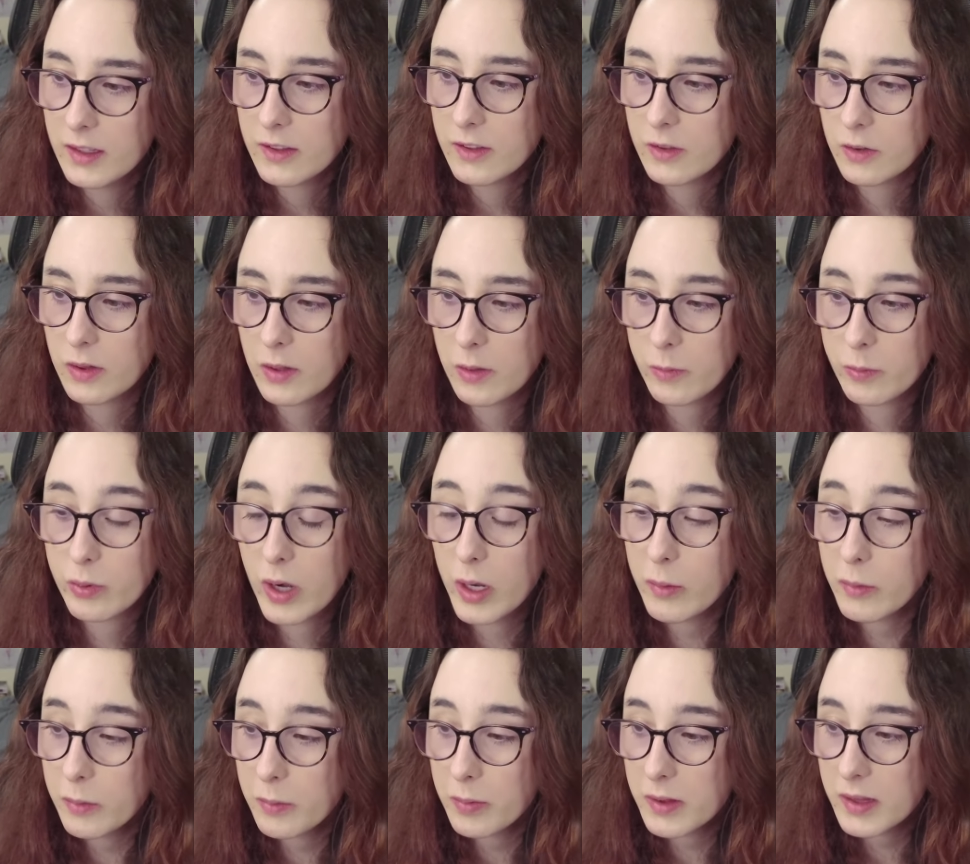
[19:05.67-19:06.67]
So they're
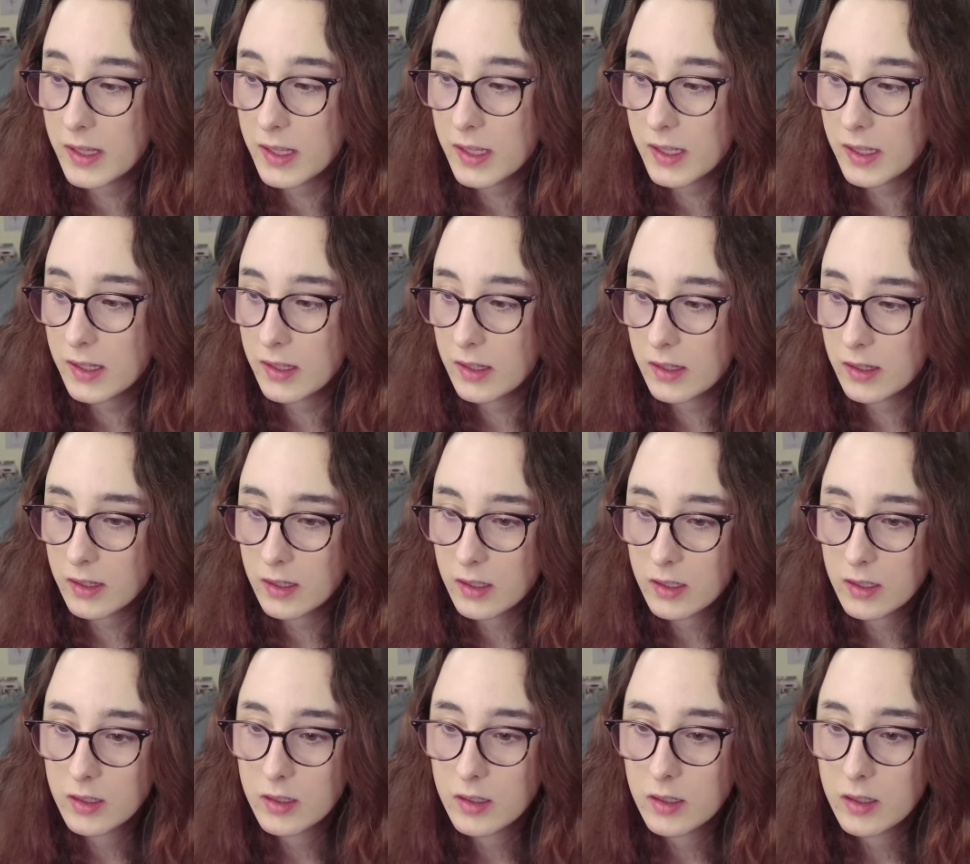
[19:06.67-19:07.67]
probably,
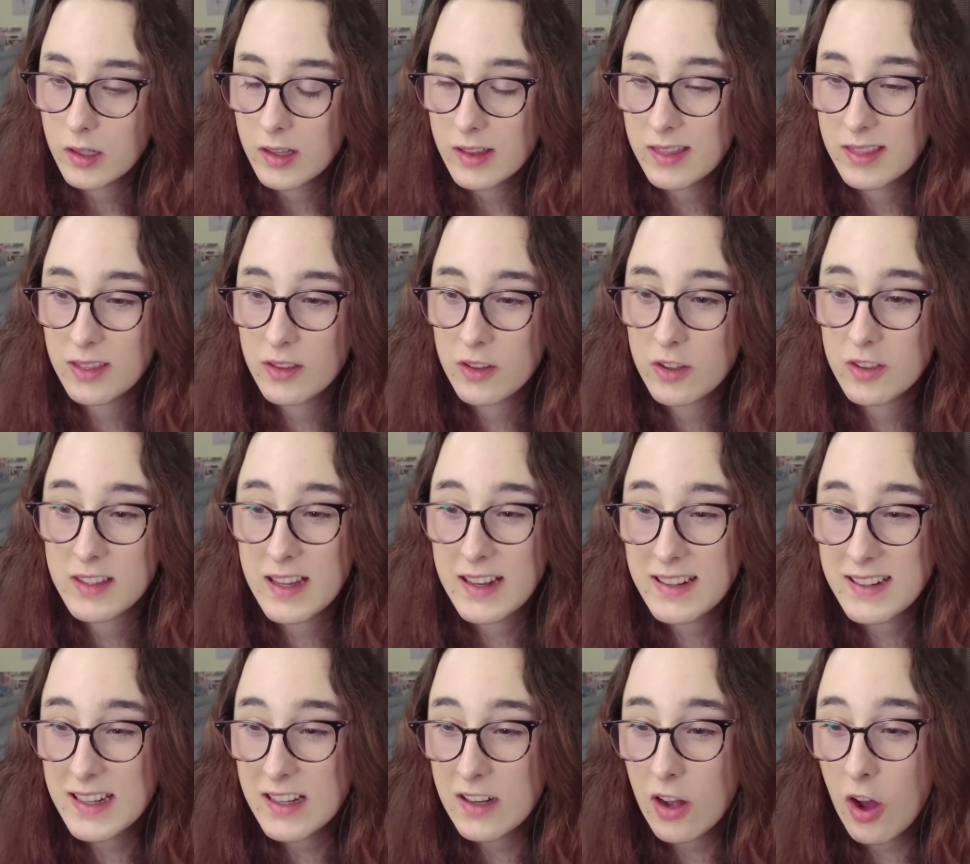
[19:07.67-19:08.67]
they
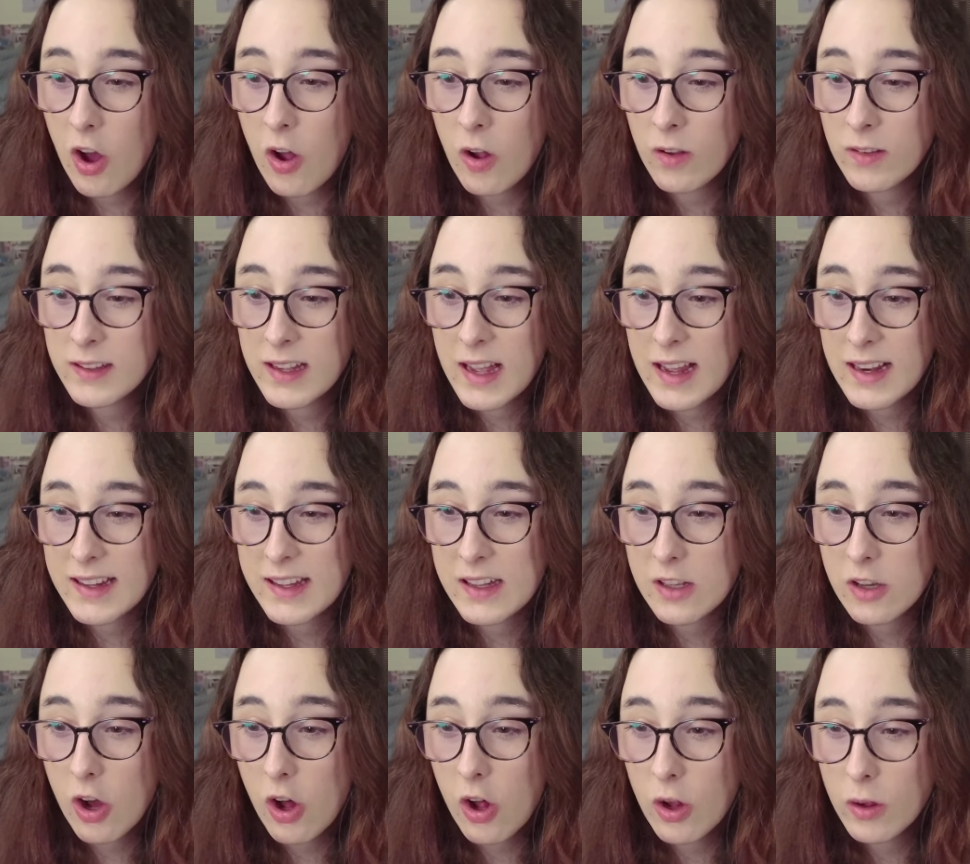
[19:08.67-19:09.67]
did all that,
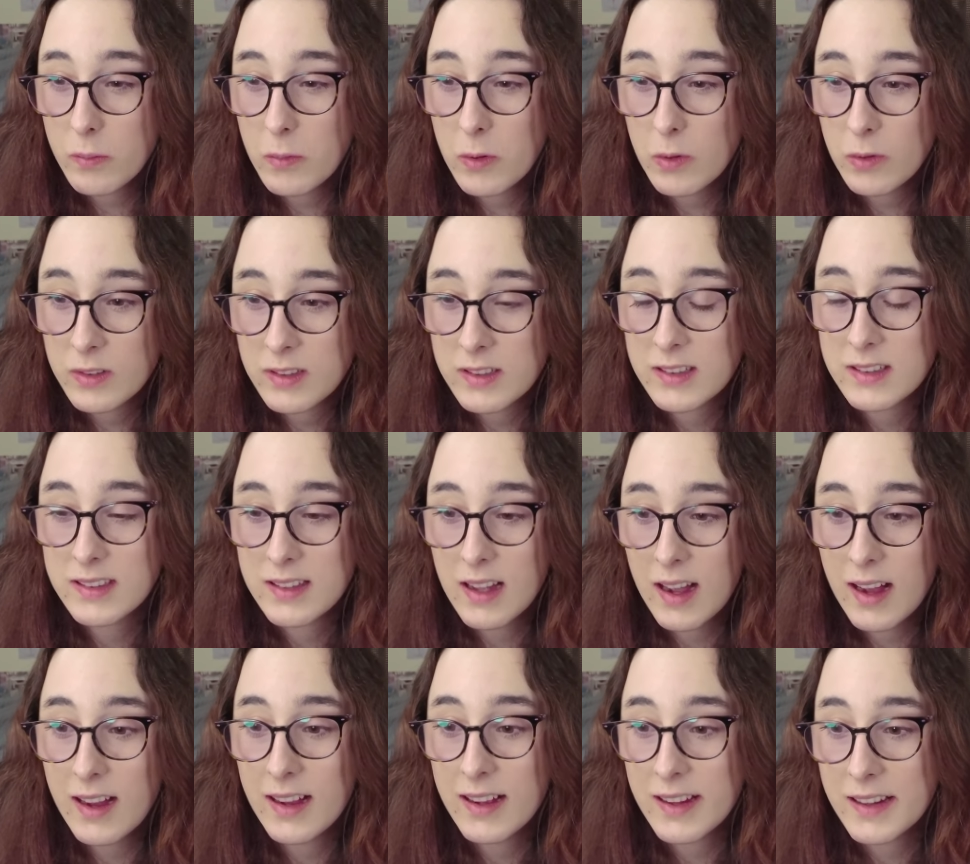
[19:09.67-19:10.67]
he almost
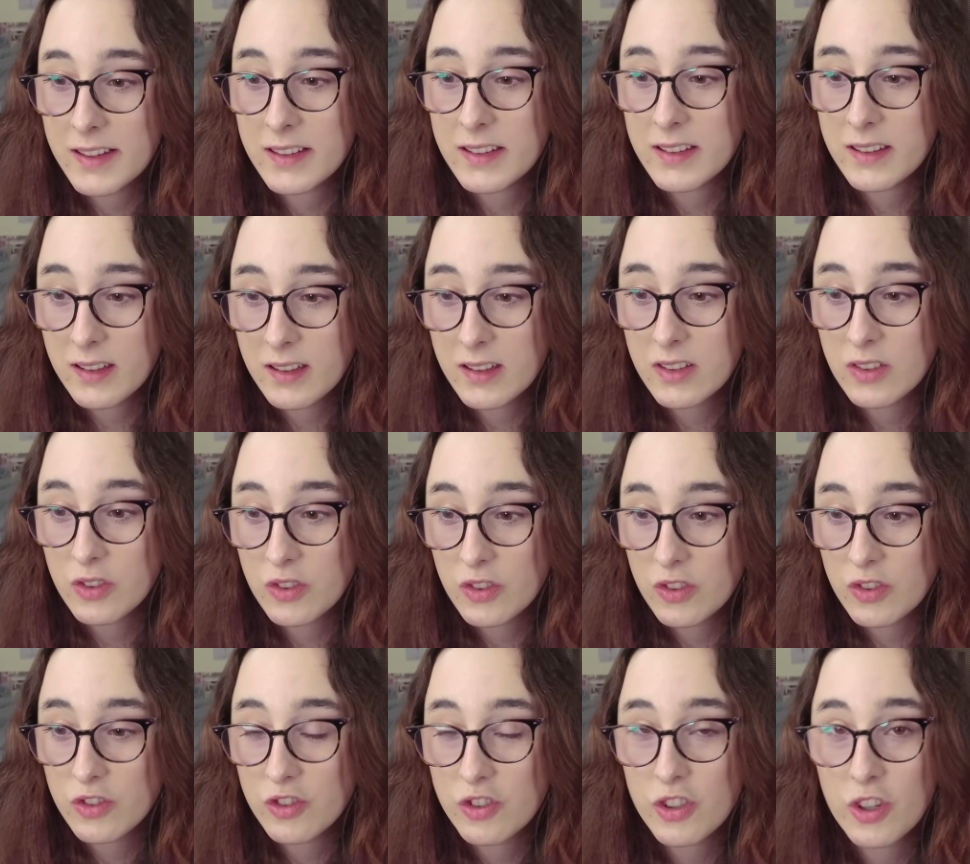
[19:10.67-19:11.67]
died
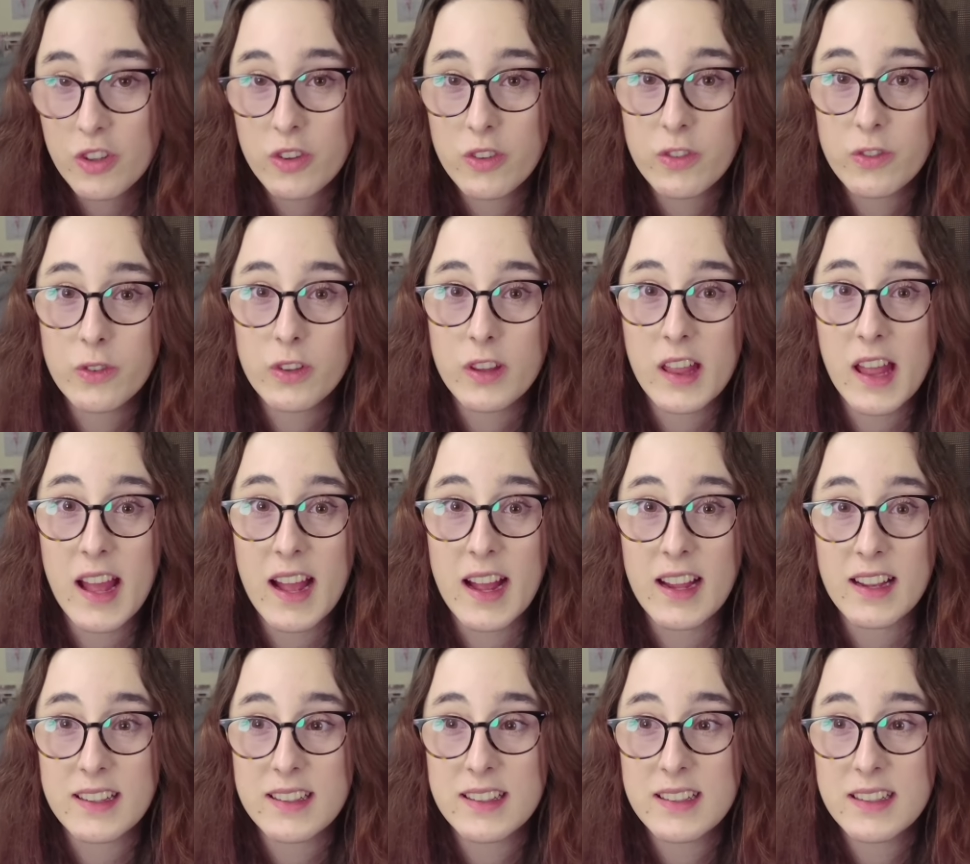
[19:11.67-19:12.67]
just for
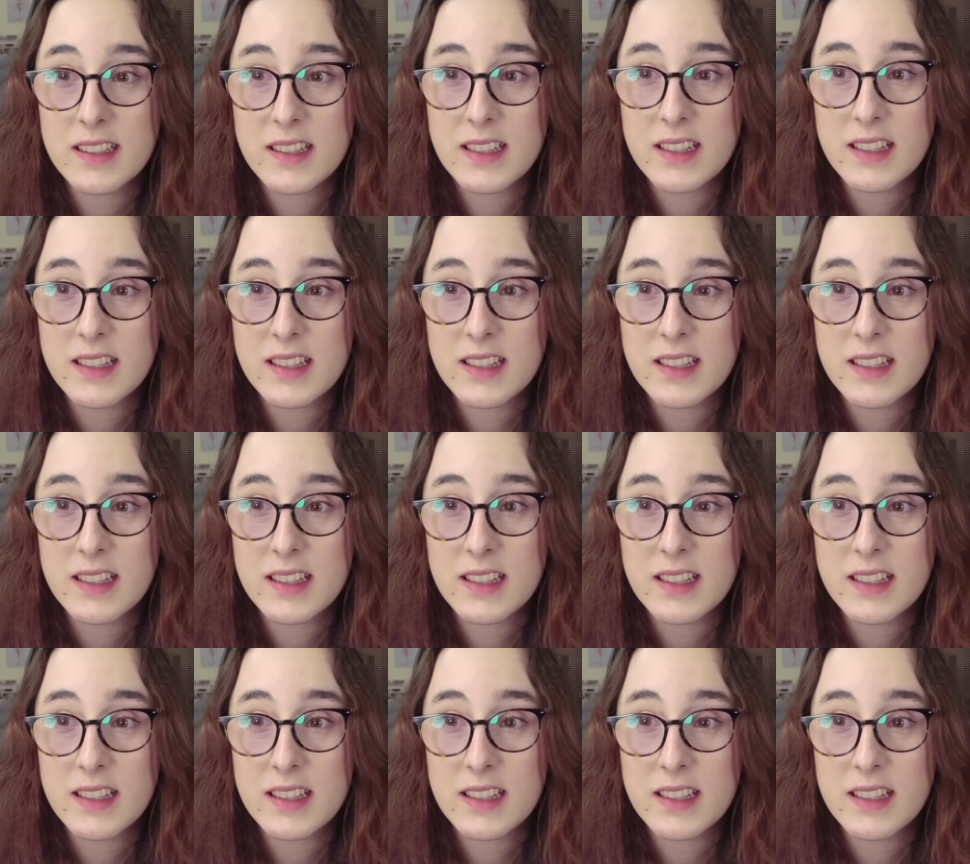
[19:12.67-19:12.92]
that.